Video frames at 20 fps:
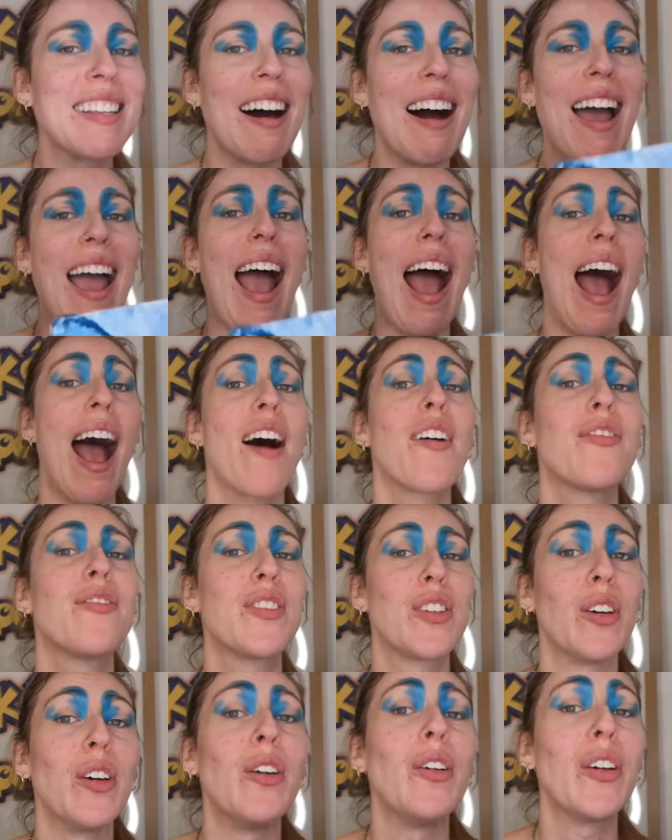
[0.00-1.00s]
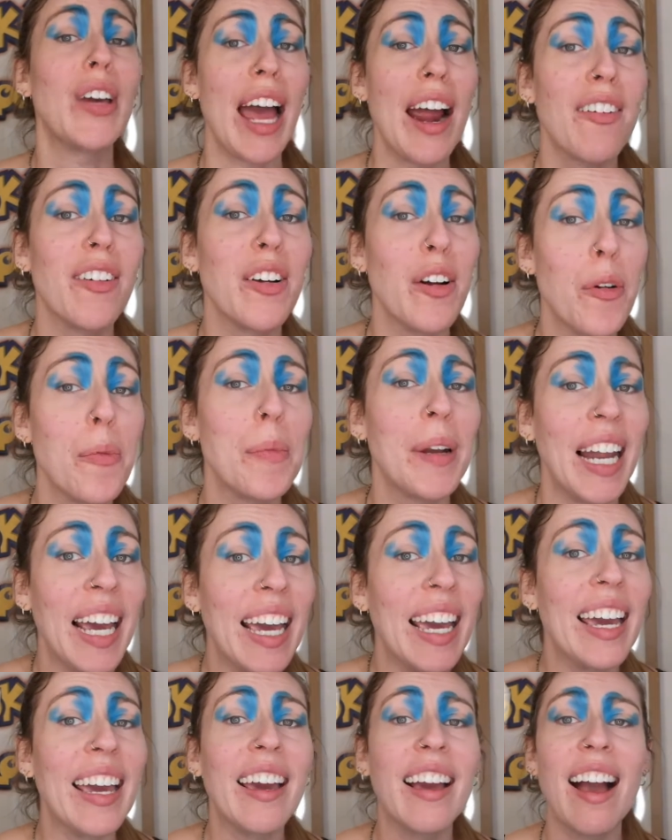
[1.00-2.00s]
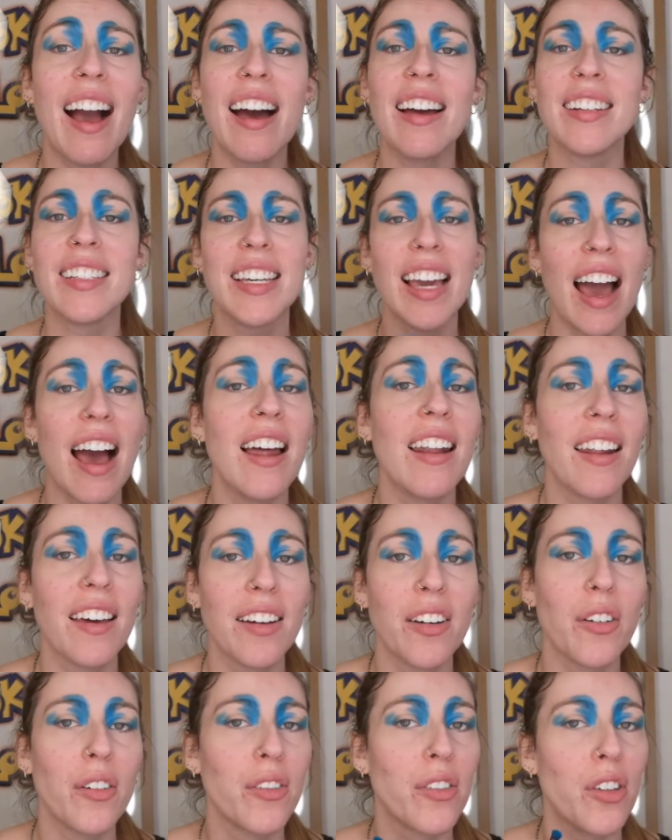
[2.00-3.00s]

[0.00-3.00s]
I have to carry on playing and get like